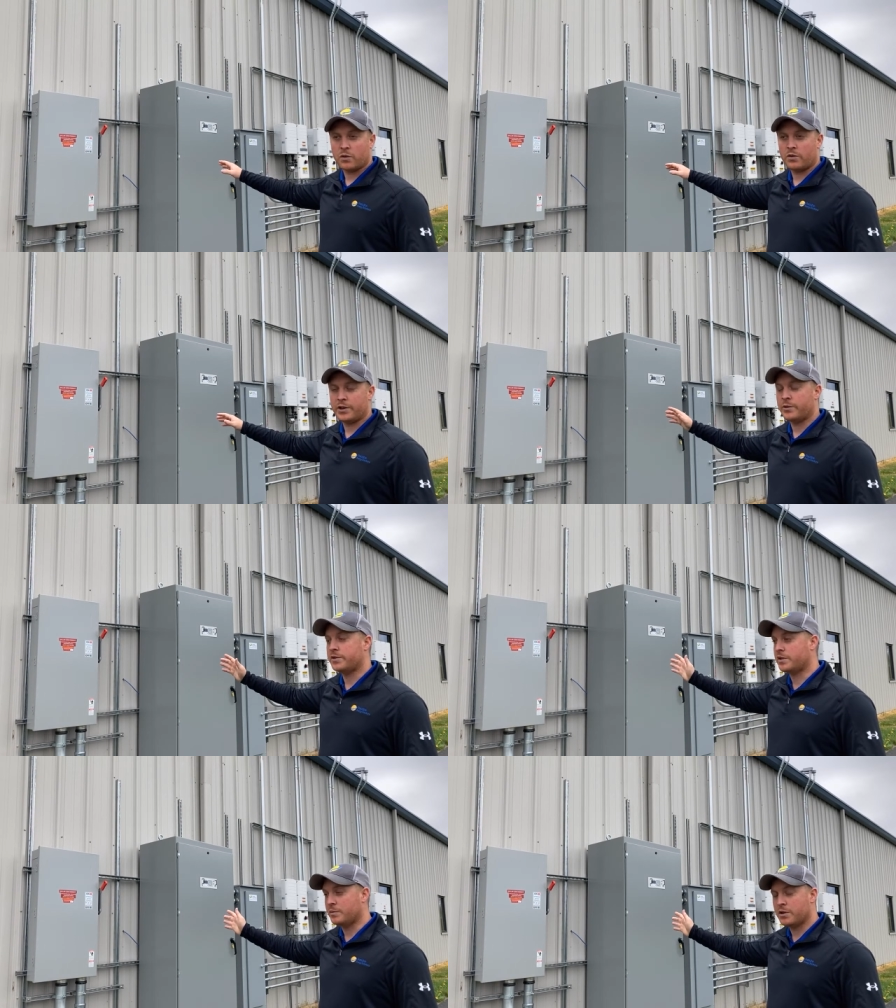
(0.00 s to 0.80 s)
or there
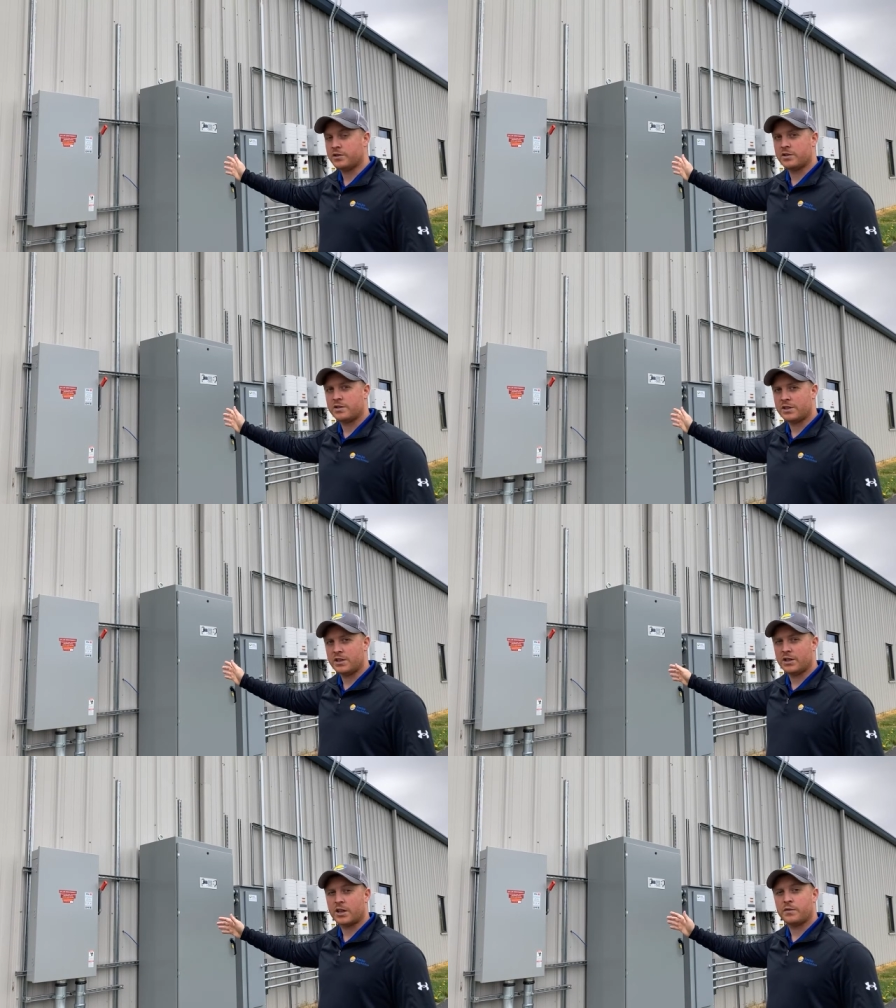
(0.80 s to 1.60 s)
was an
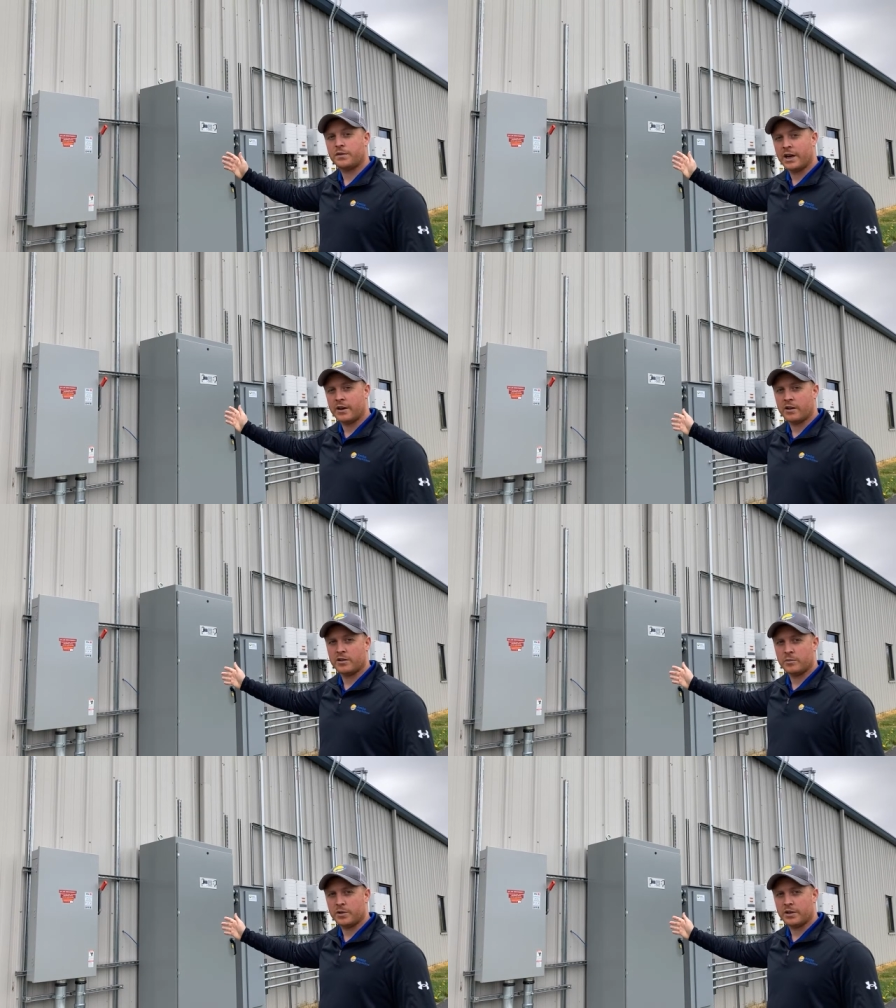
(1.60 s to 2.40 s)
emergency like a fire
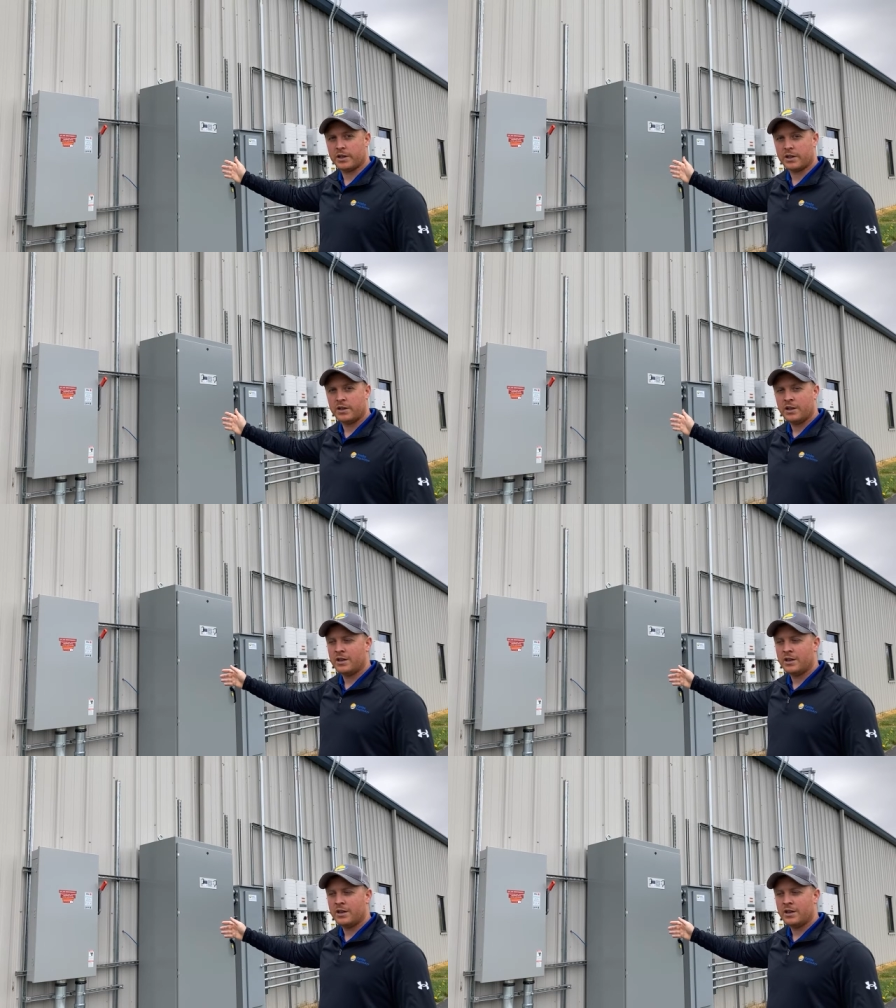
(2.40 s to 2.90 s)
on the building